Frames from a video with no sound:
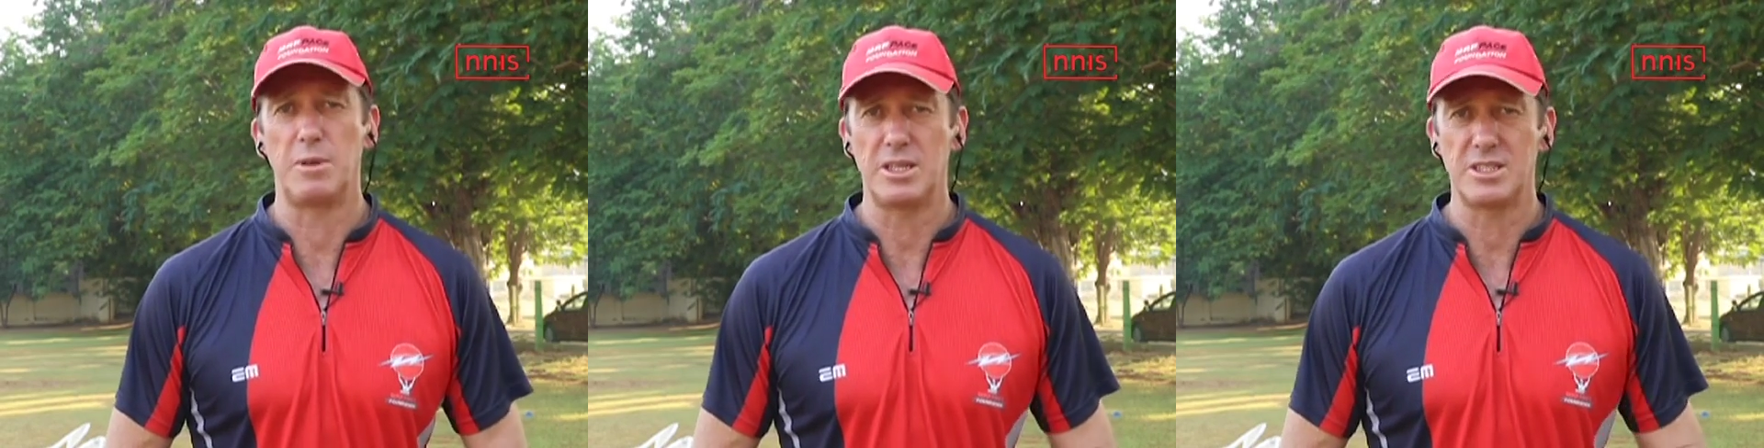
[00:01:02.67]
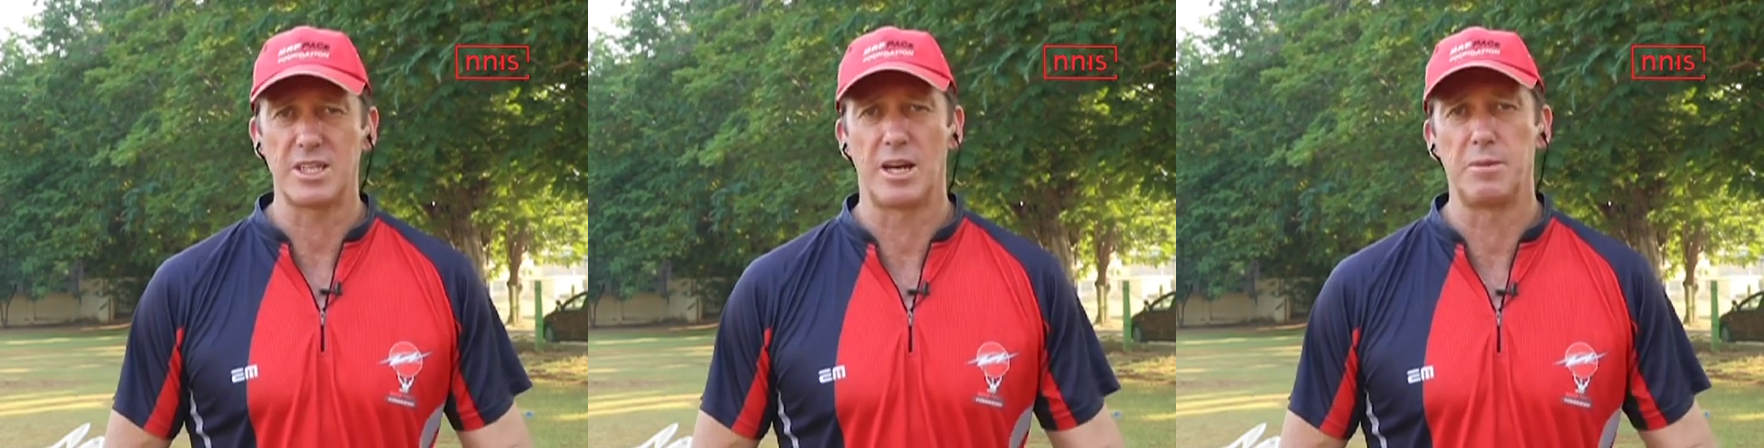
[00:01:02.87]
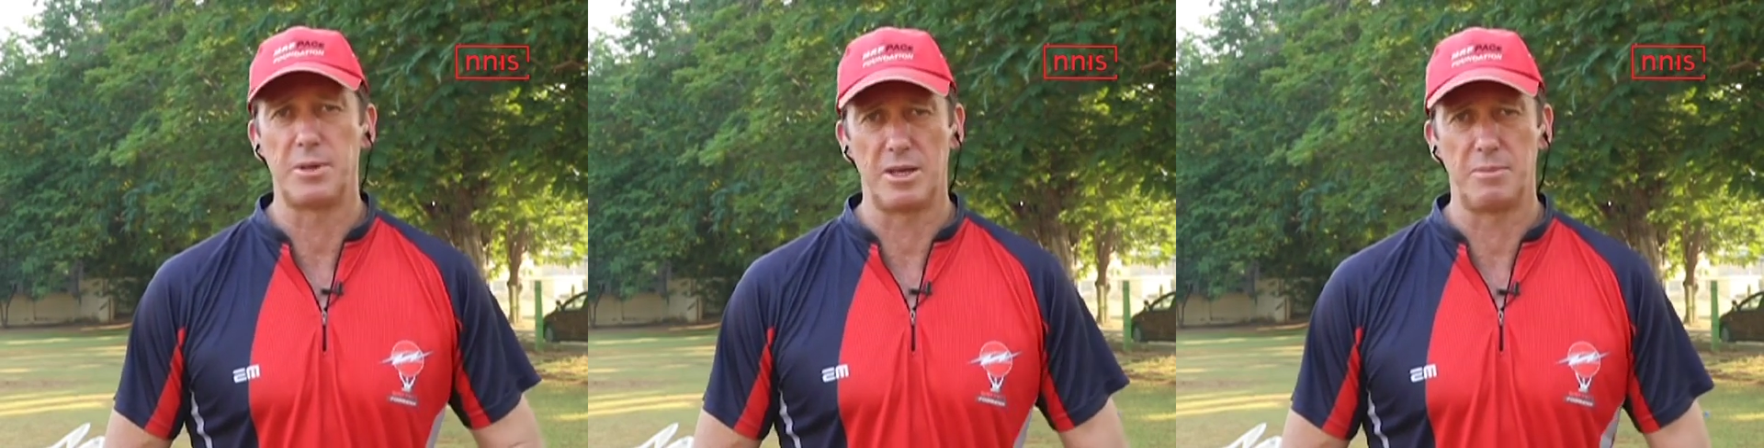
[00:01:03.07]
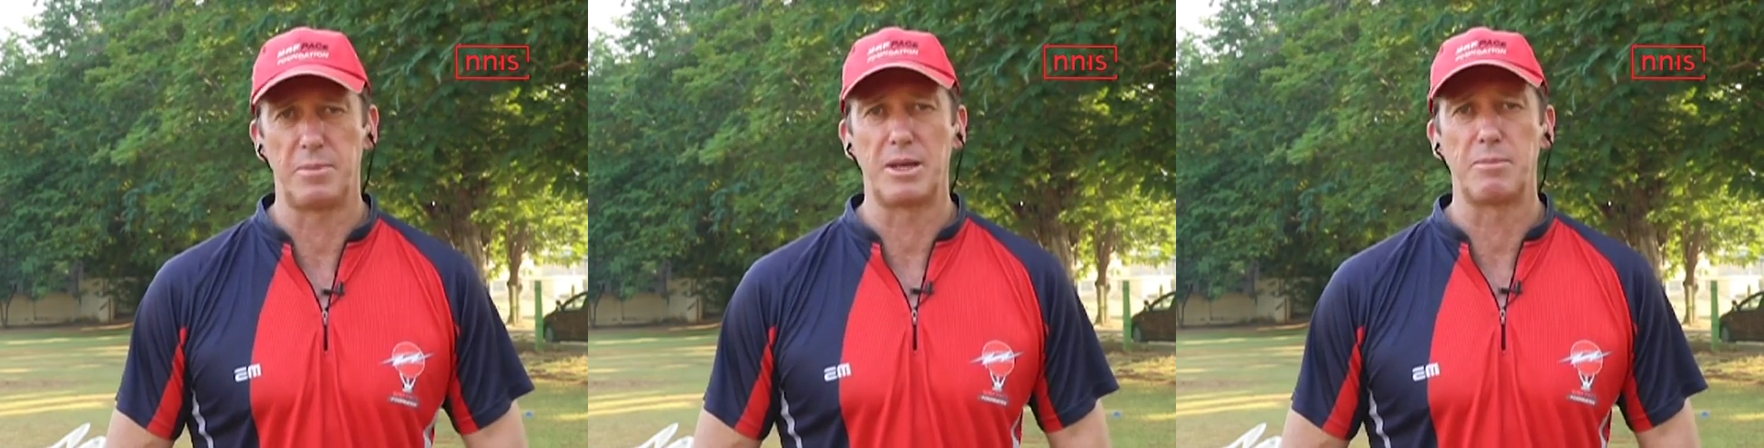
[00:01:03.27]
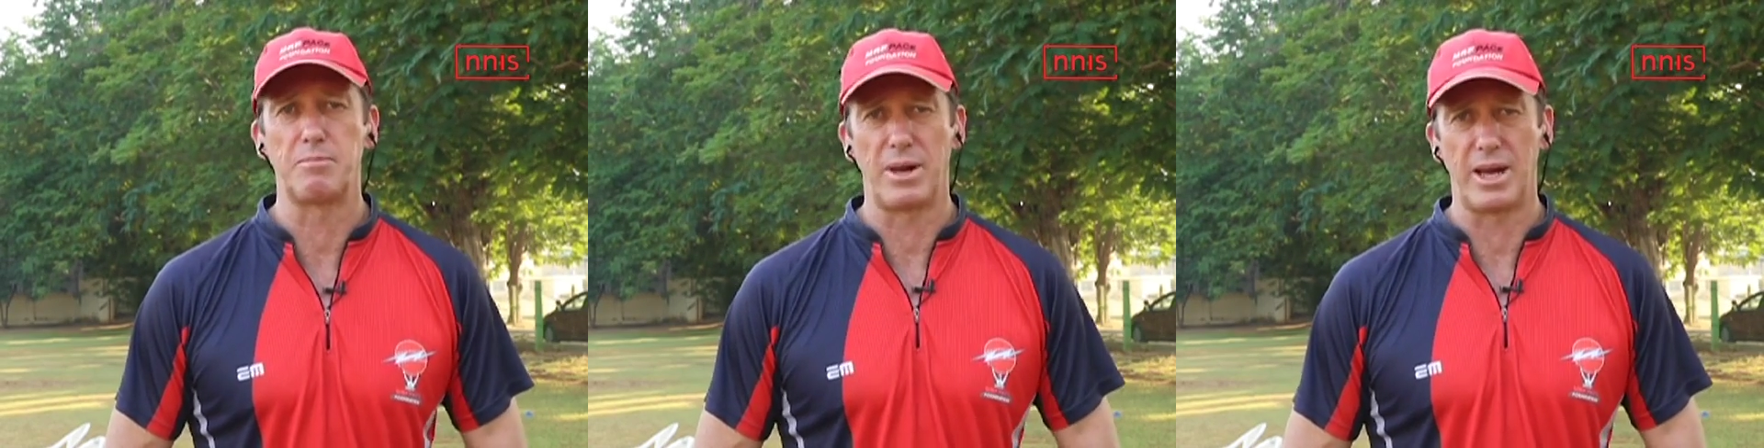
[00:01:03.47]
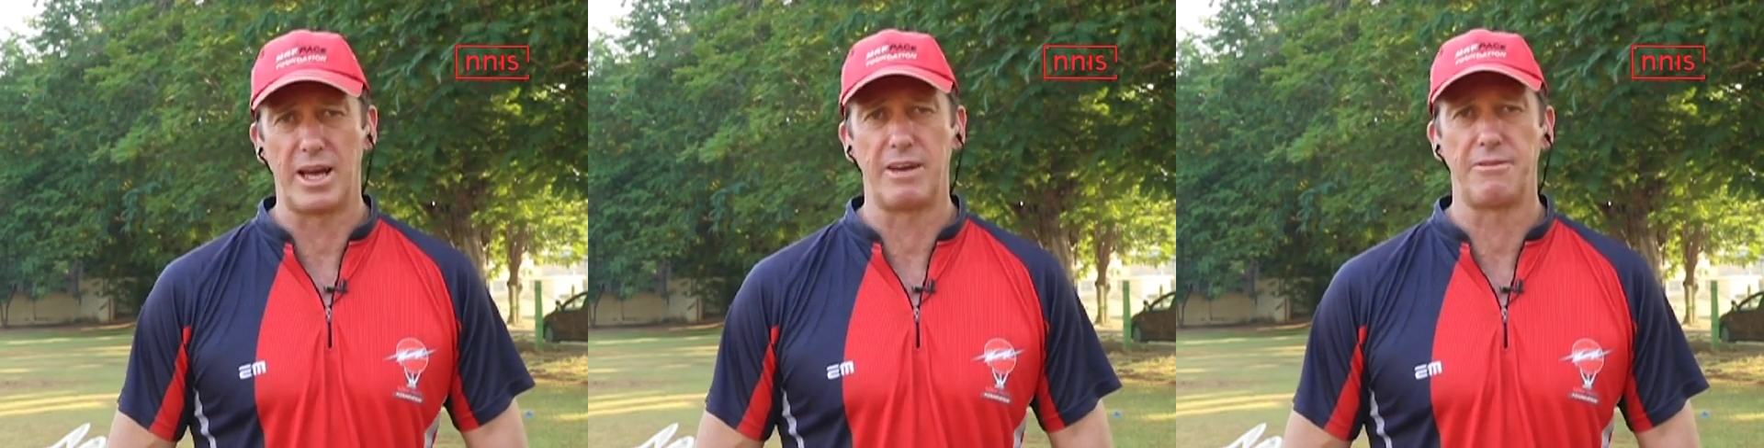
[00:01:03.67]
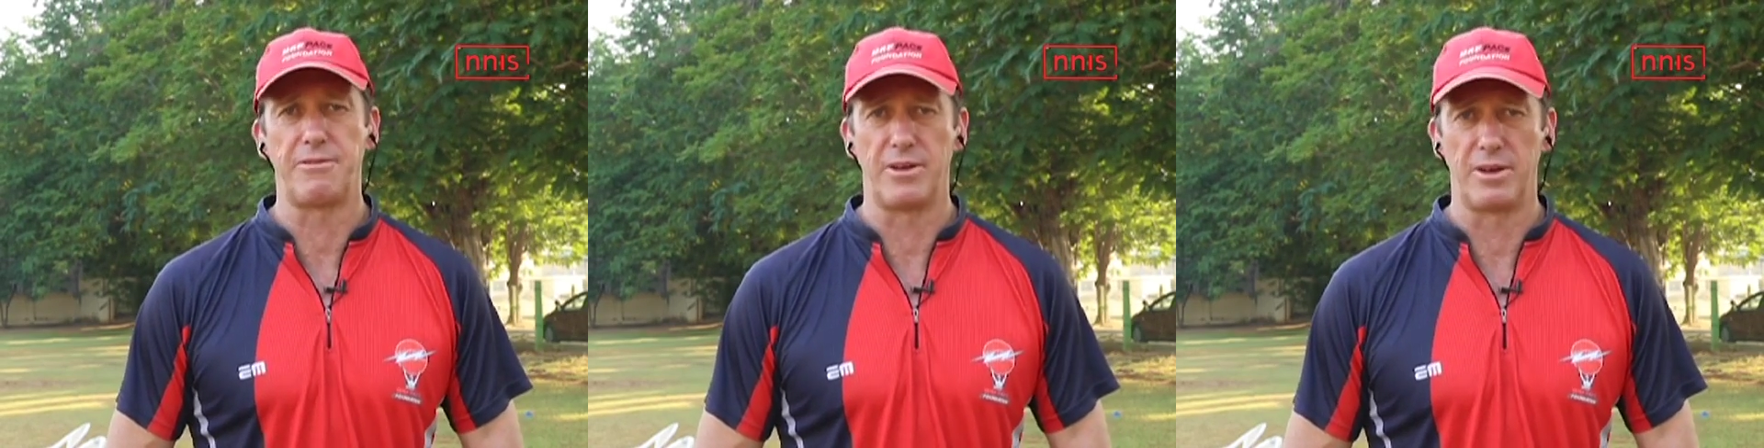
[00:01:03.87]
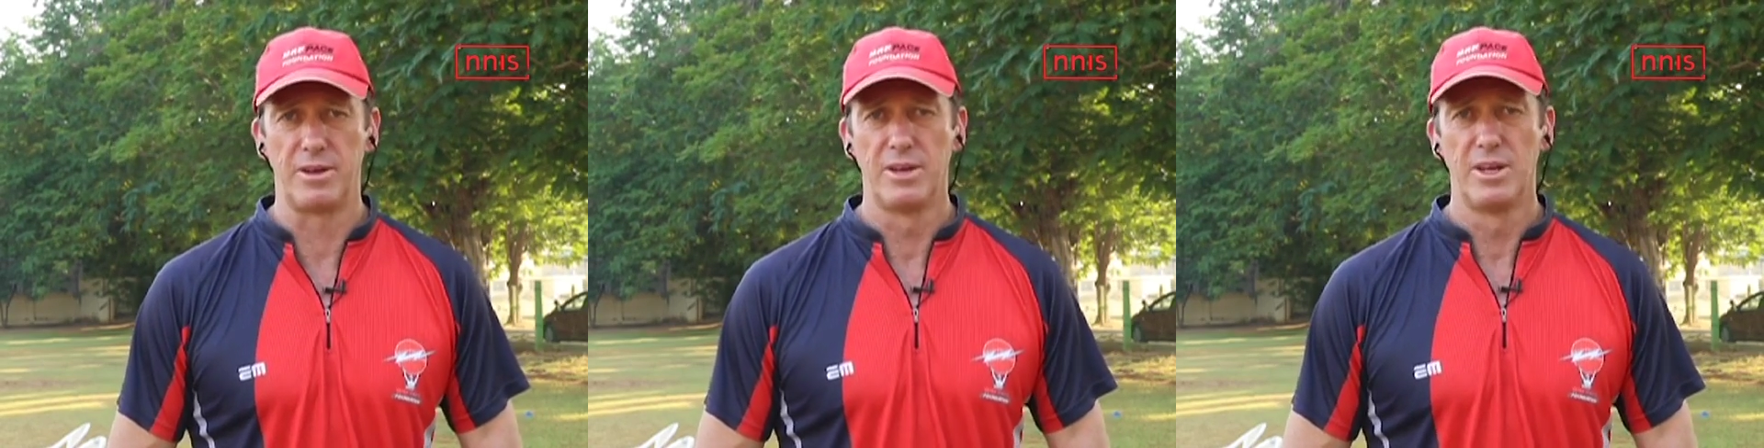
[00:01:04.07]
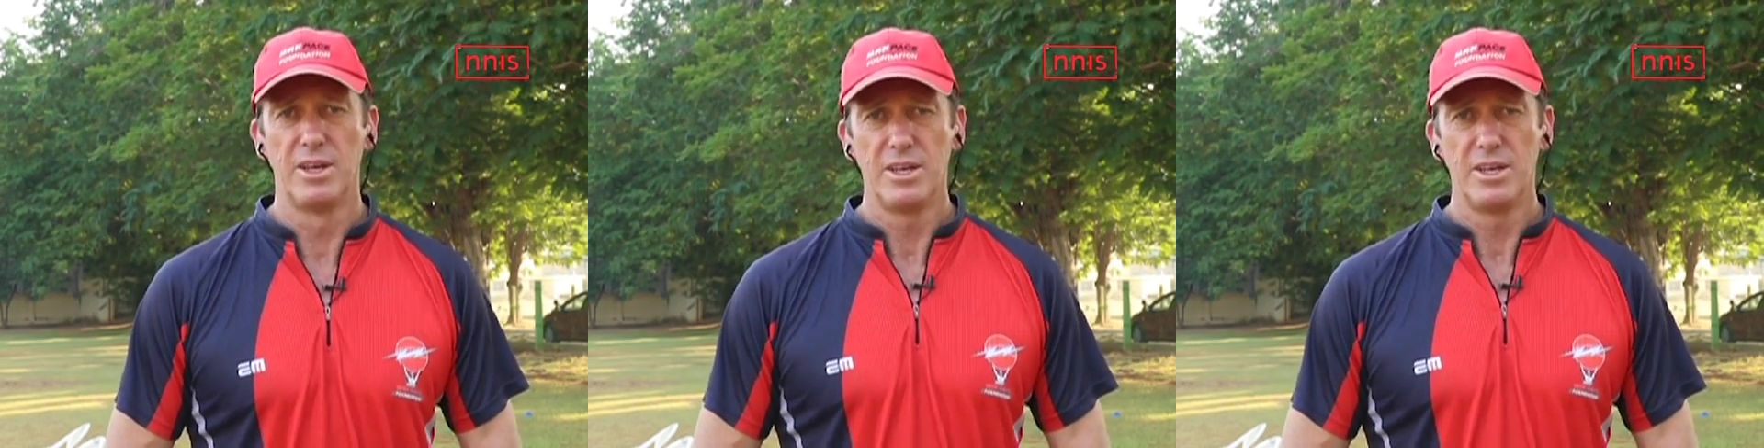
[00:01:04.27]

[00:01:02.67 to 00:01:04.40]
He's going to be a big player for